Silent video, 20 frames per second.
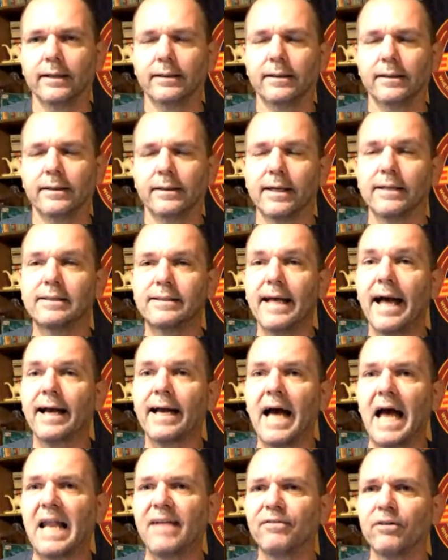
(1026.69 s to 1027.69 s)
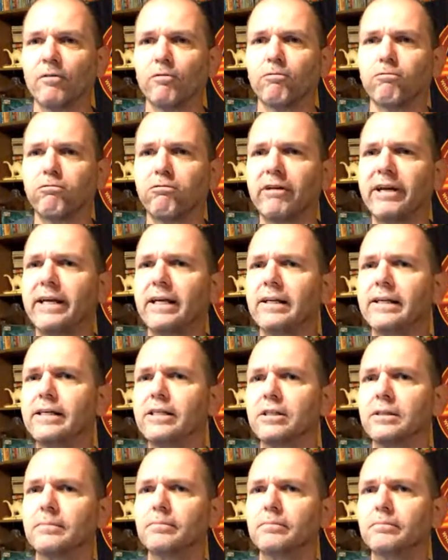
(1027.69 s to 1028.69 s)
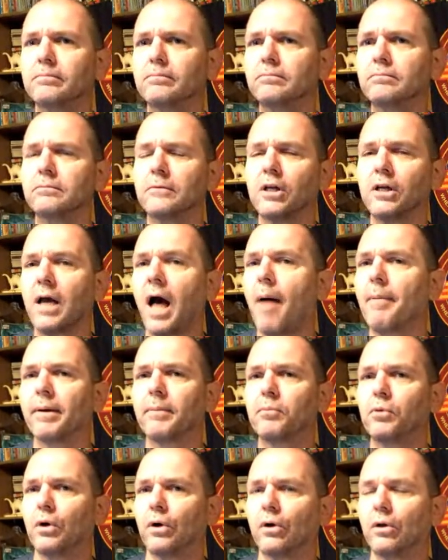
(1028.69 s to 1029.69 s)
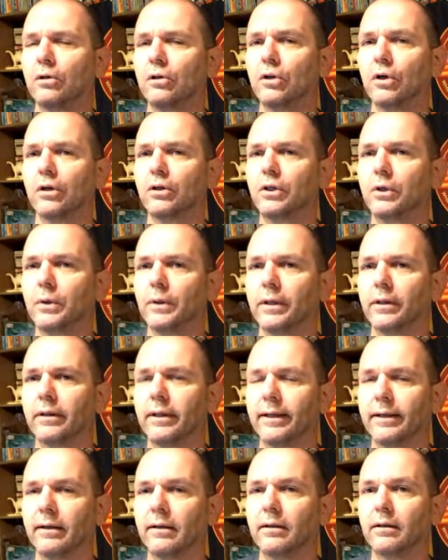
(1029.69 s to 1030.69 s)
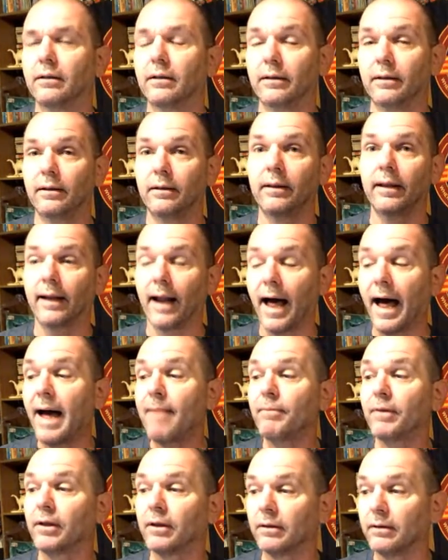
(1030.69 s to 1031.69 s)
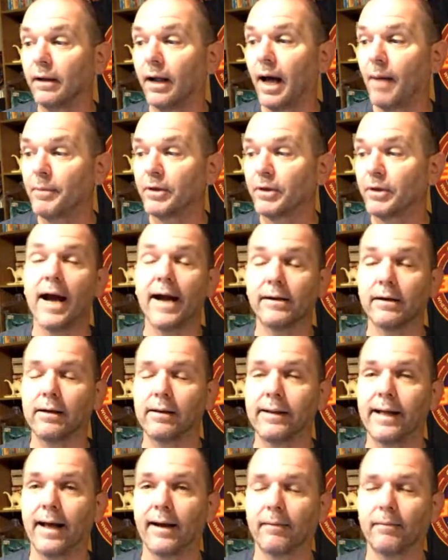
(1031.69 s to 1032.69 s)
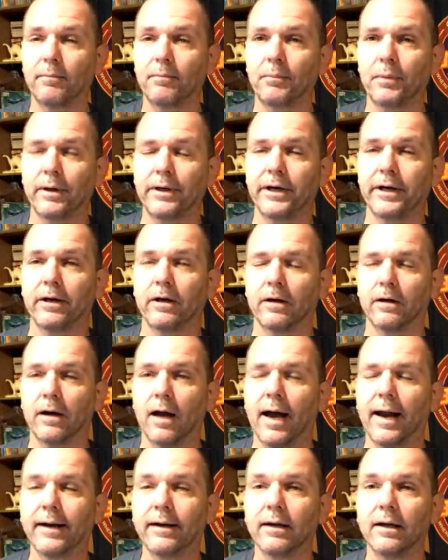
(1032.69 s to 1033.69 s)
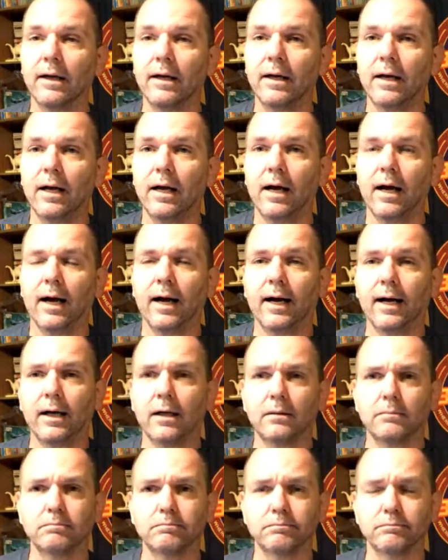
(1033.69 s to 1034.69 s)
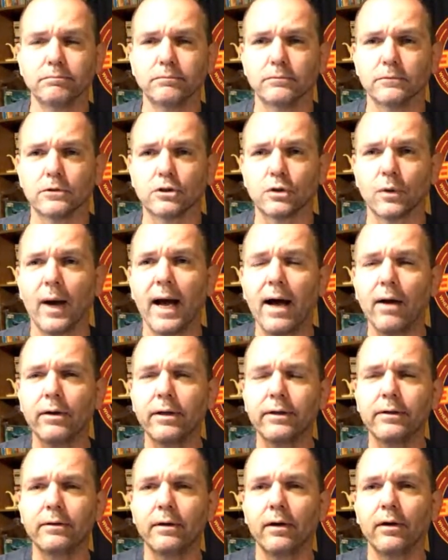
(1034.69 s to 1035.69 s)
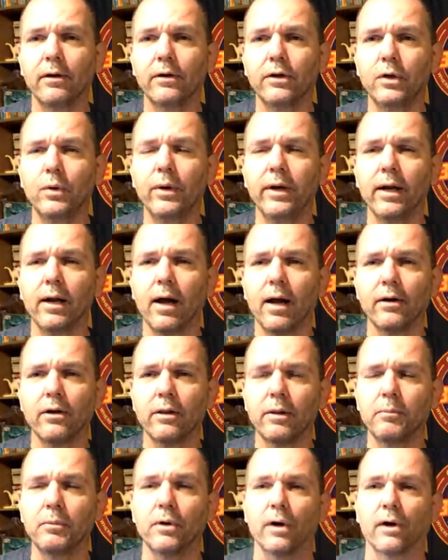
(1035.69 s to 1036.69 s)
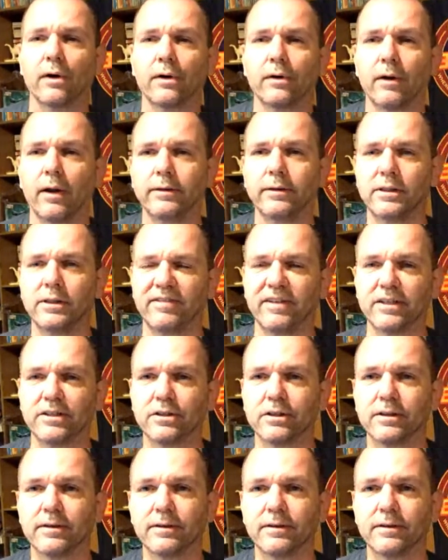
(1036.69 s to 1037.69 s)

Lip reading: It's that kind of a realism comic book look to it that I'm attracted to that particular kind. So how did you get onto the book, Xeviuss?